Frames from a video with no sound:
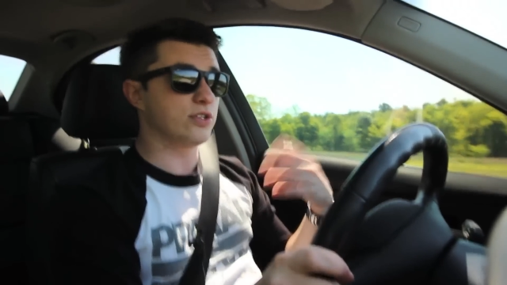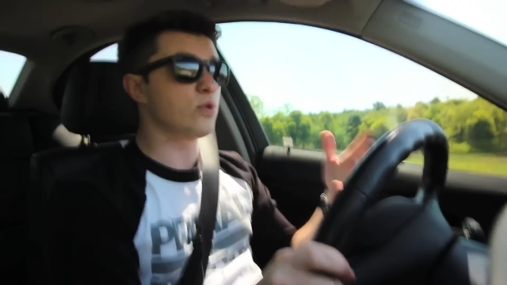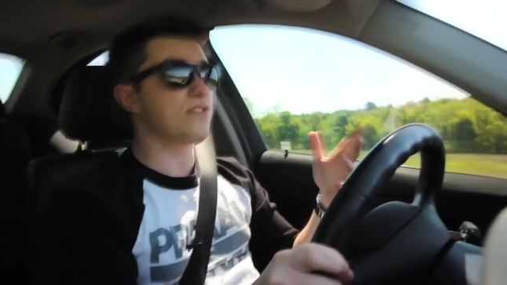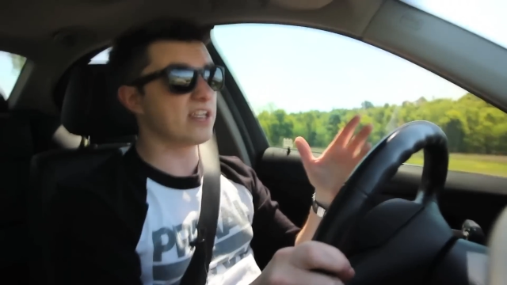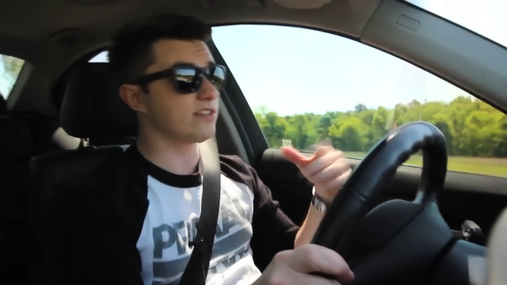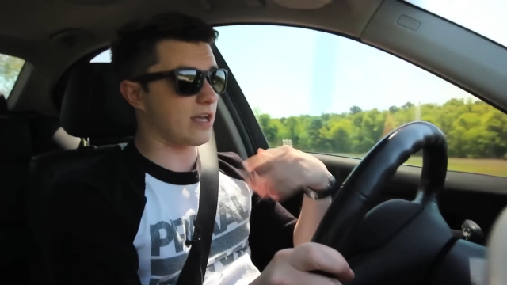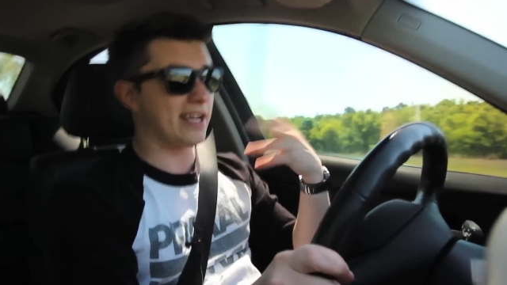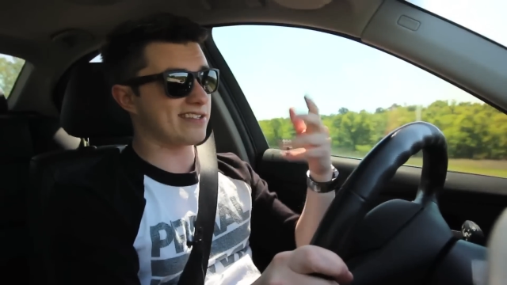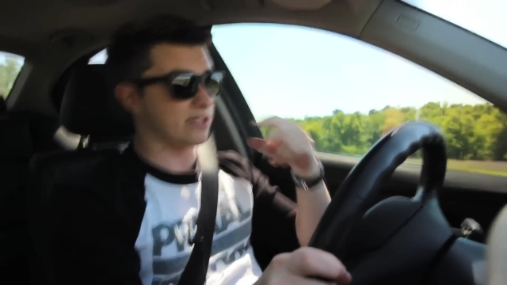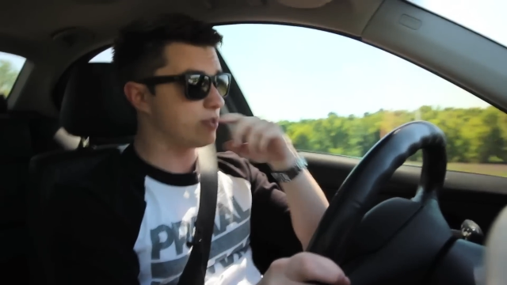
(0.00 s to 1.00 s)
two things, I
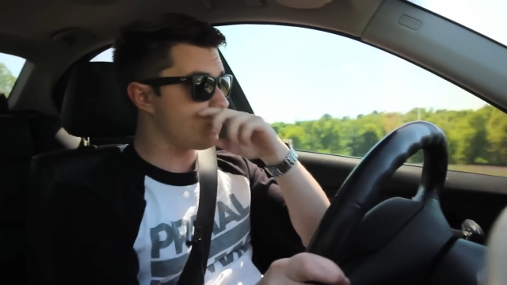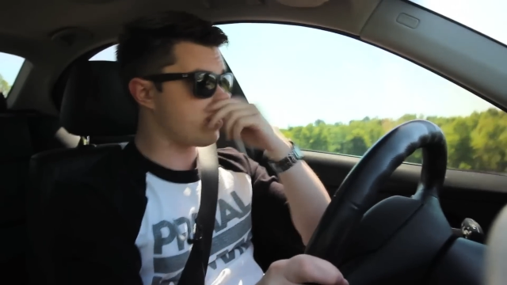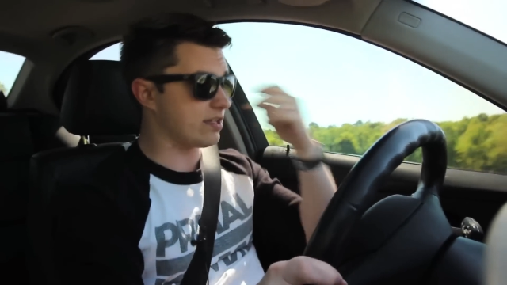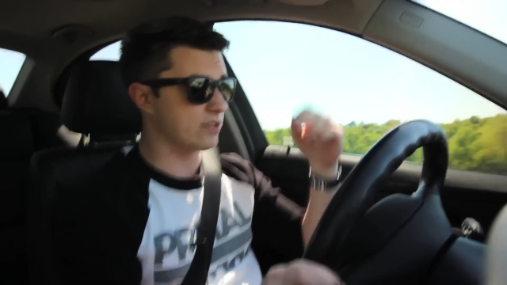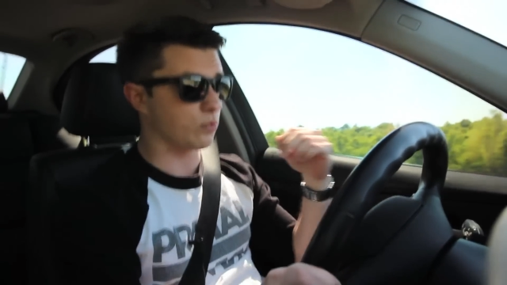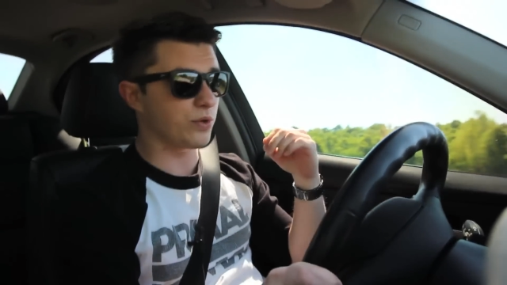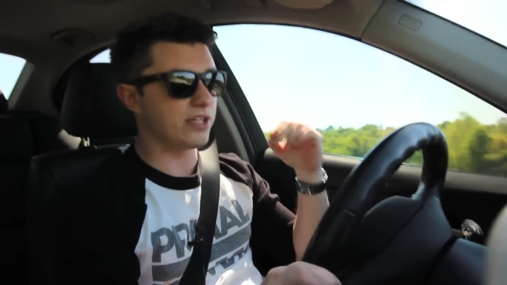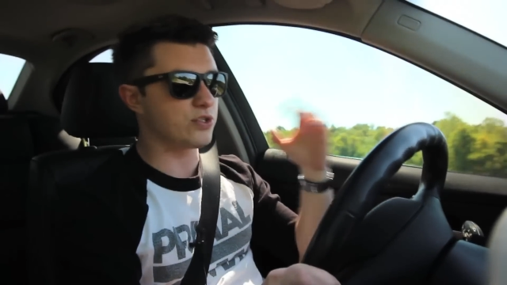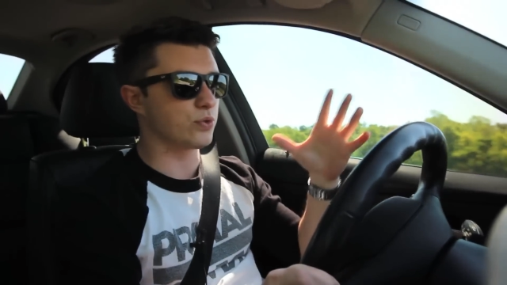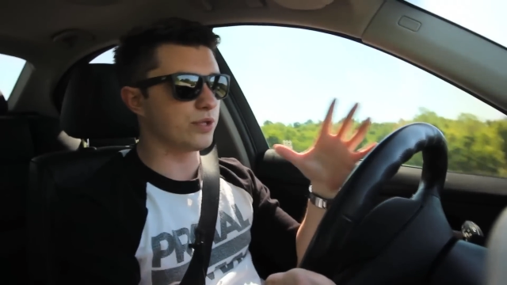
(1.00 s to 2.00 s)
guess the two things that
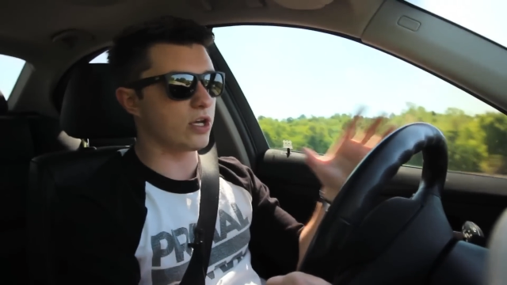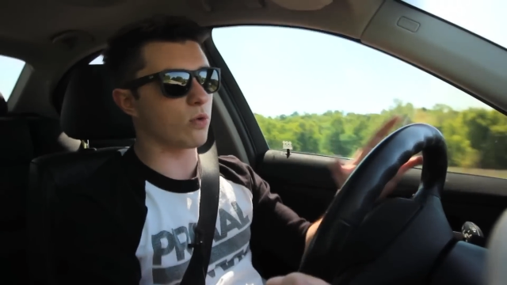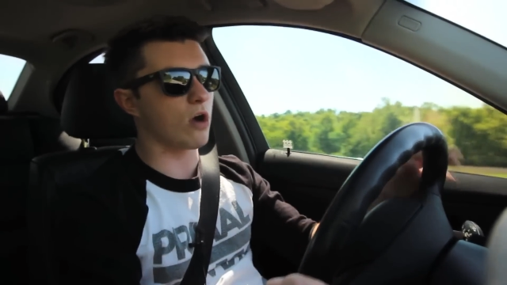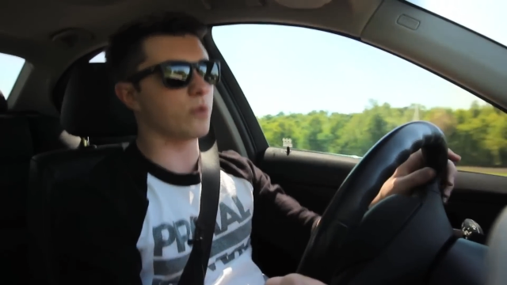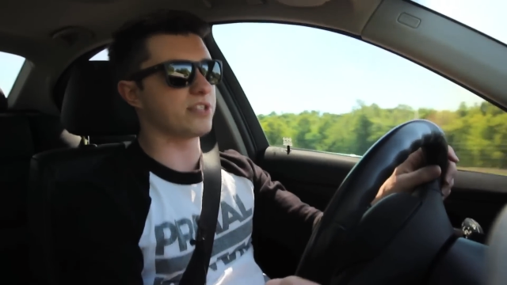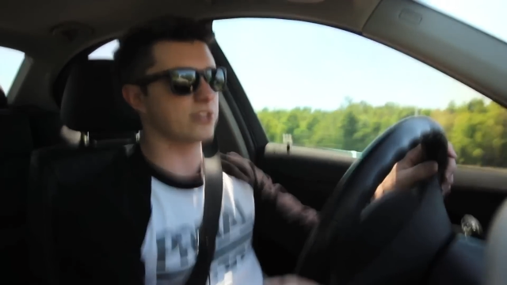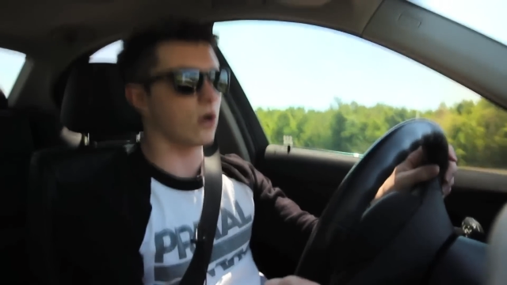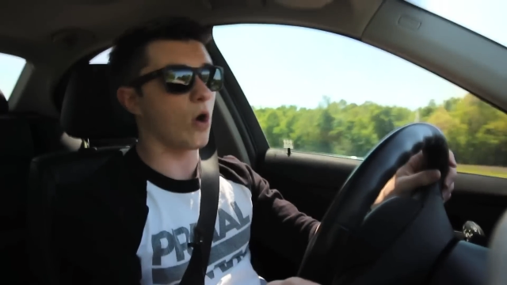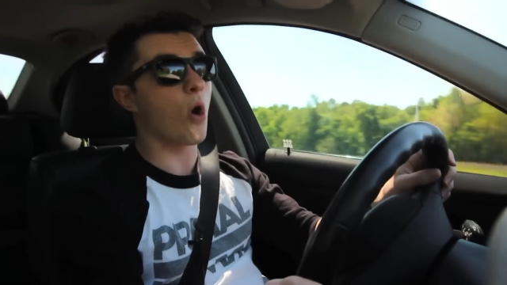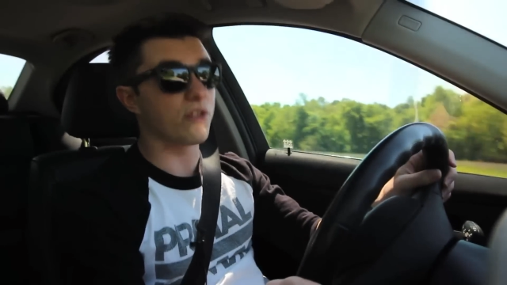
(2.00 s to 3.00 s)
really truly go wrong with this
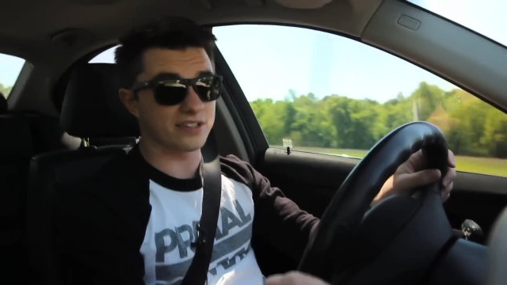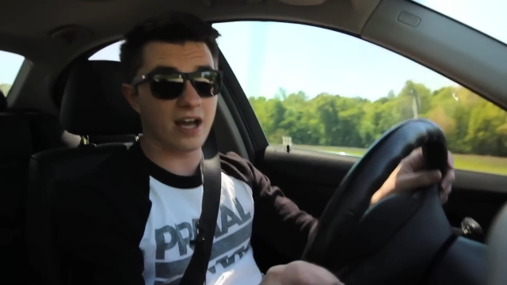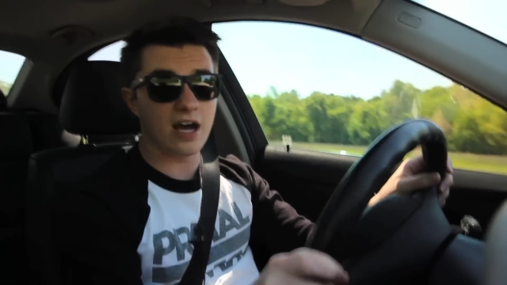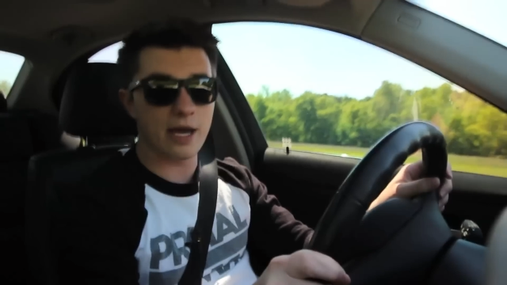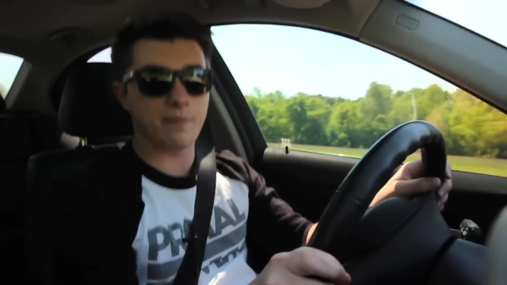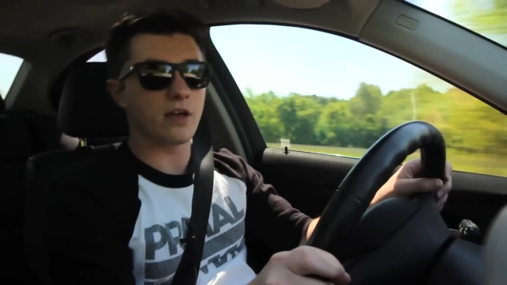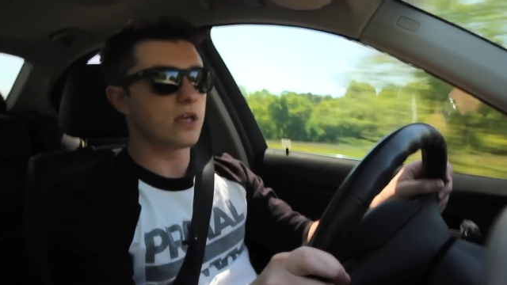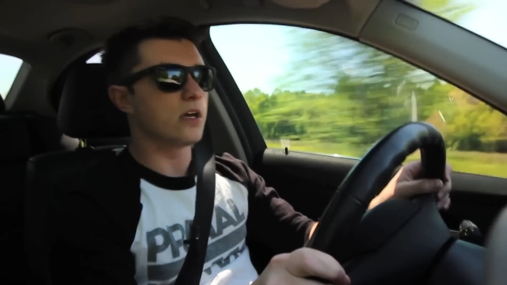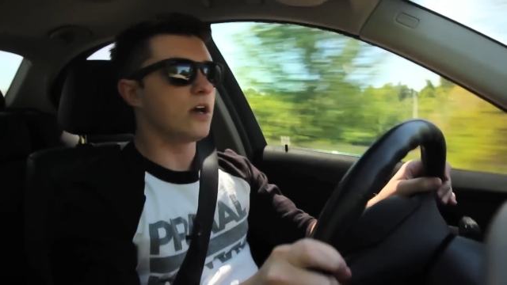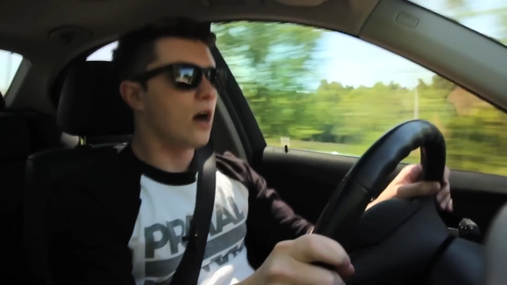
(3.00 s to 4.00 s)
car all the time
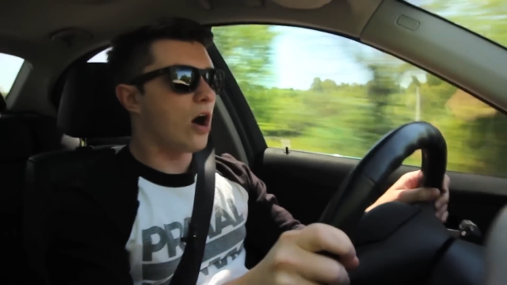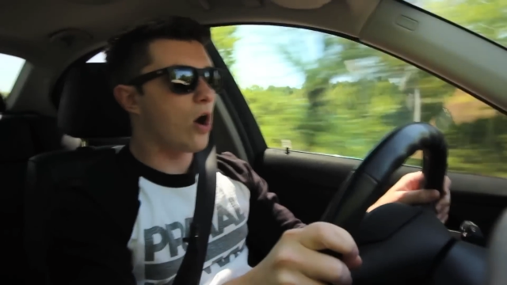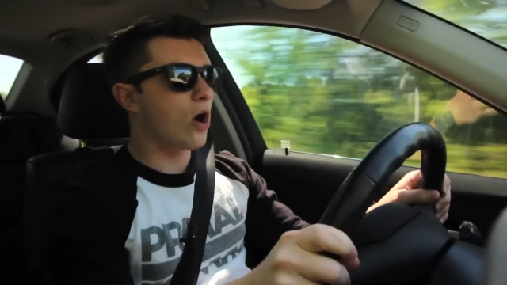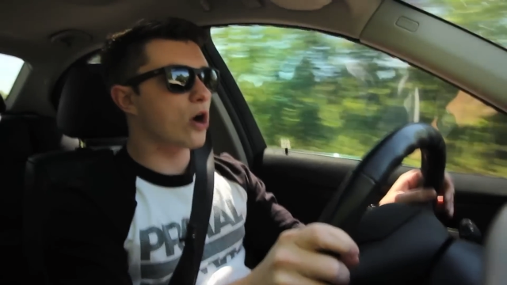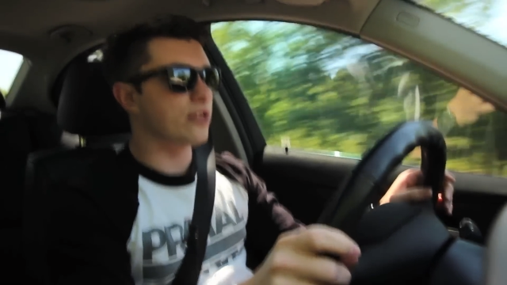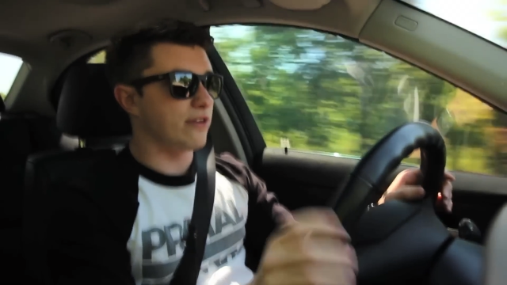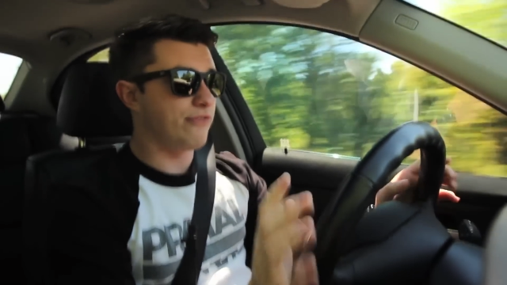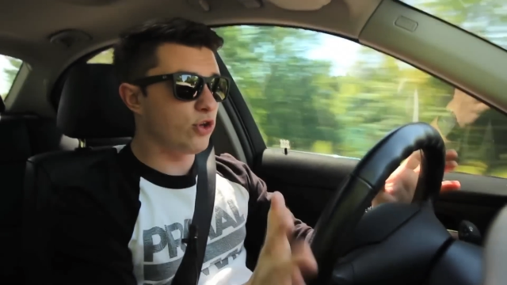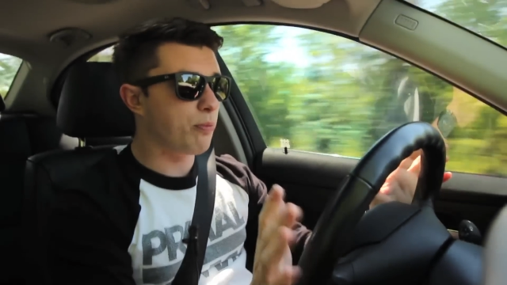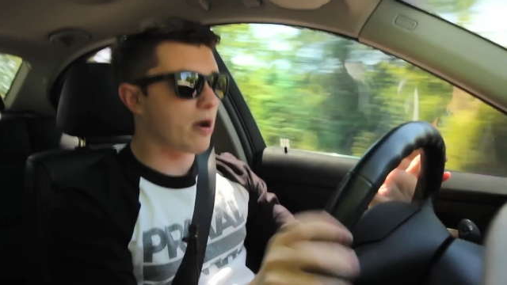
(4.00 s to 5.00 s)
are the
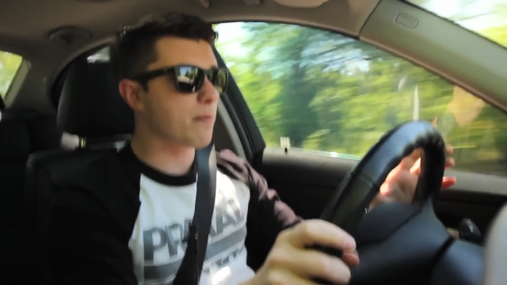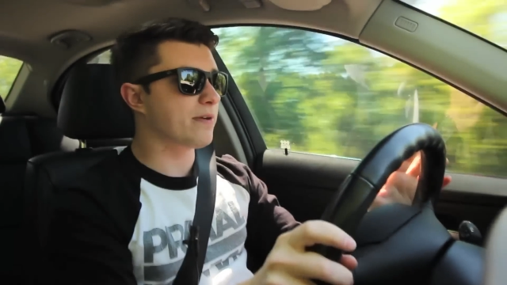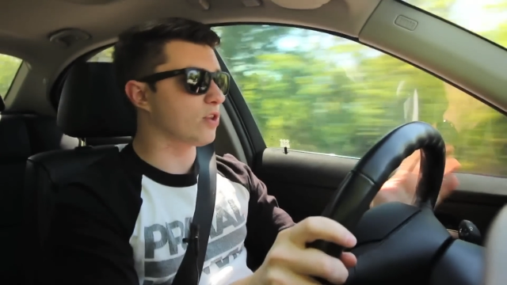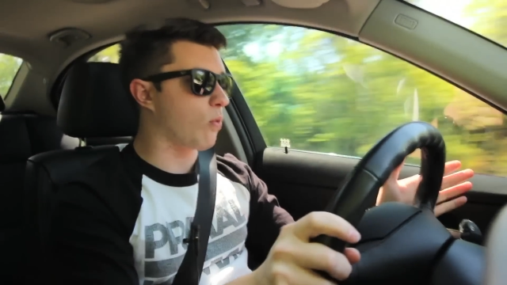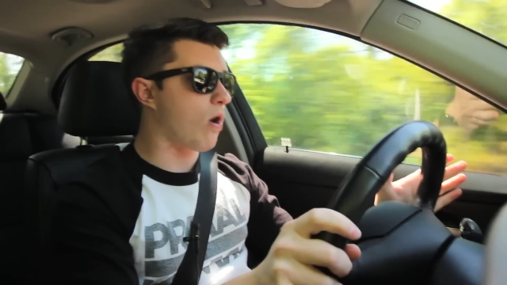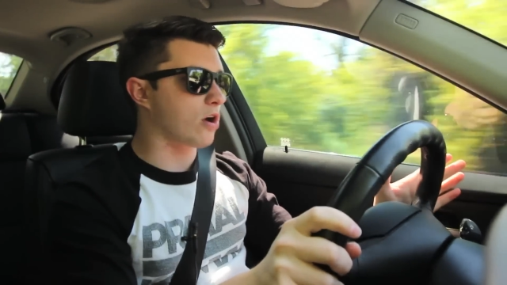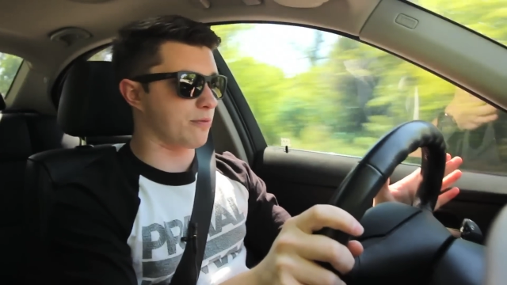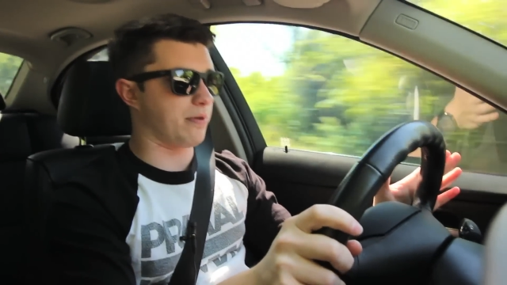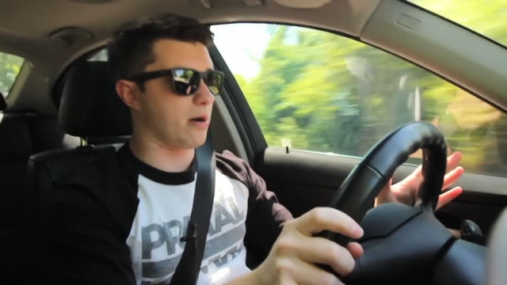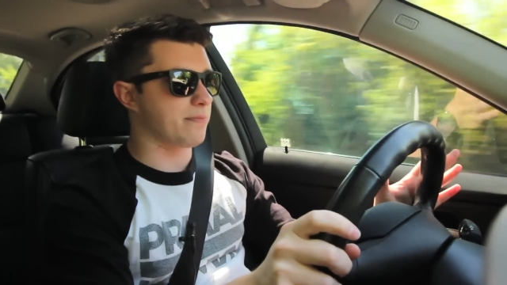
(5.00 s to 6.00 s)
fuel pump and the
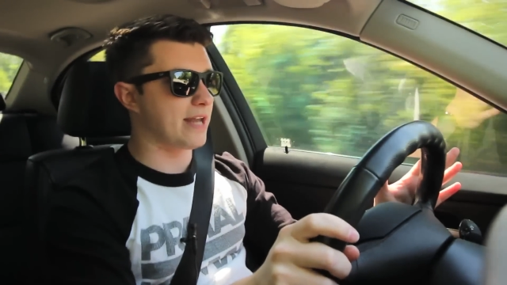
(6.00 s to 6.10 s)
water pump.